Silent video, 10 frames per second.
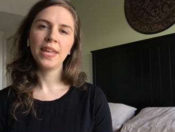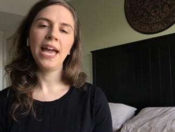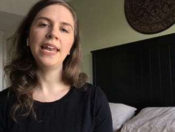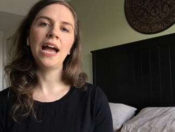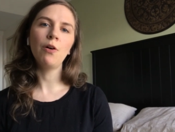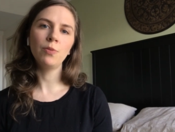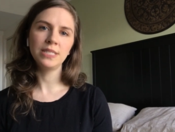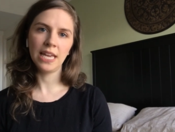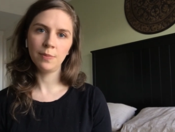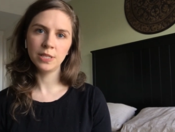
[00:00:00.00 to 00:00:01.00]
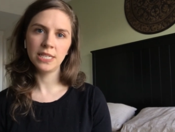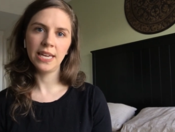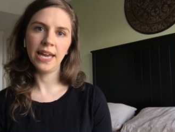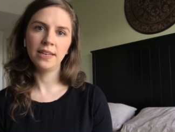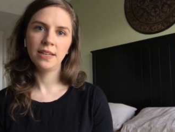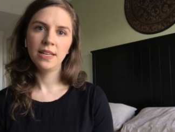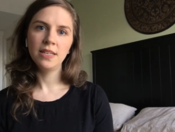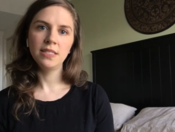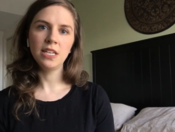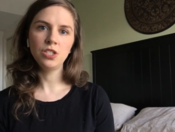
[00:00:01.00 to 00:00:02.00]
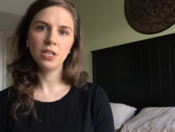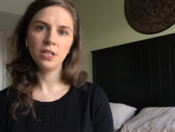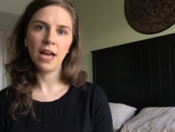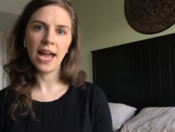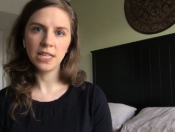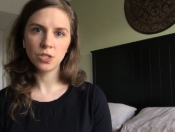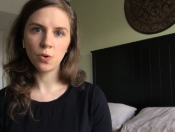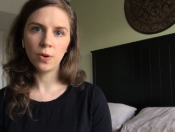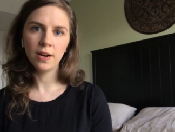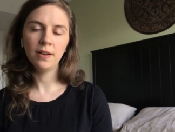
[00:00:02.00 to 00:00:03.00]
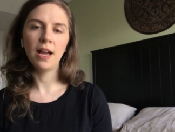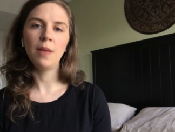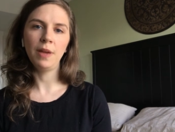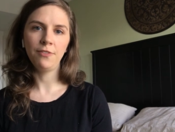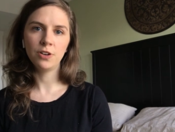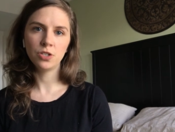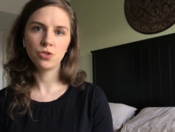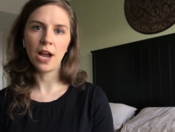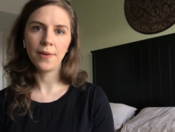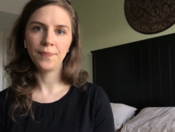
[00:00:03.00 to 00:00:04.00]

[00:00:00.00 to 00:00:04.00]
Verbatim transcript: and how I was able to get such a high score on my first try.